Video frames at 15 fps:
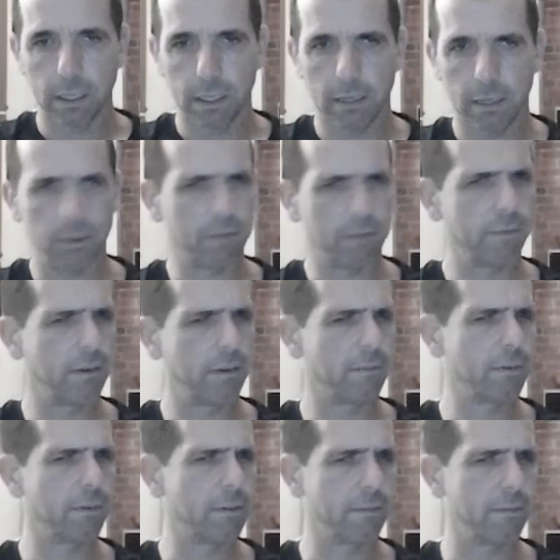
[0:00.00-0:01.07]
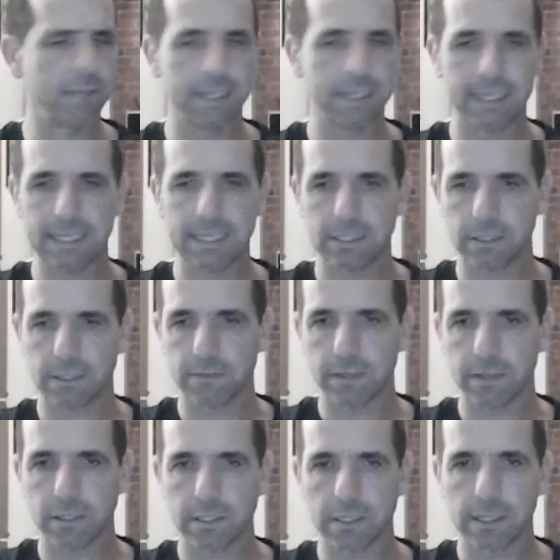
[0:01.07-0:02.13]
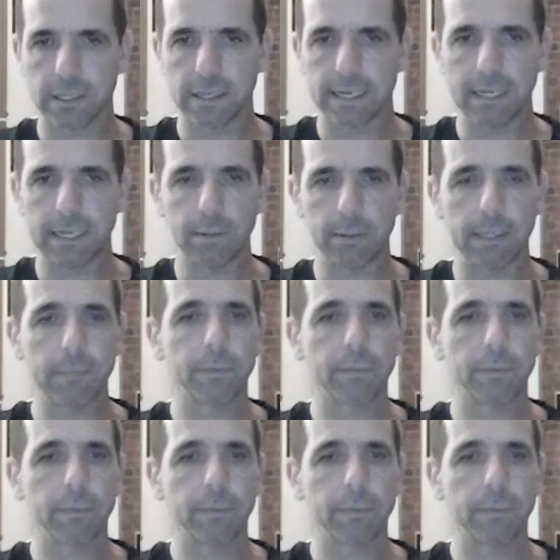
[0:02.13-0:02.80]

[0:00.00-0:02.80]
Well, I've got a feeling it is just faster than that anyway.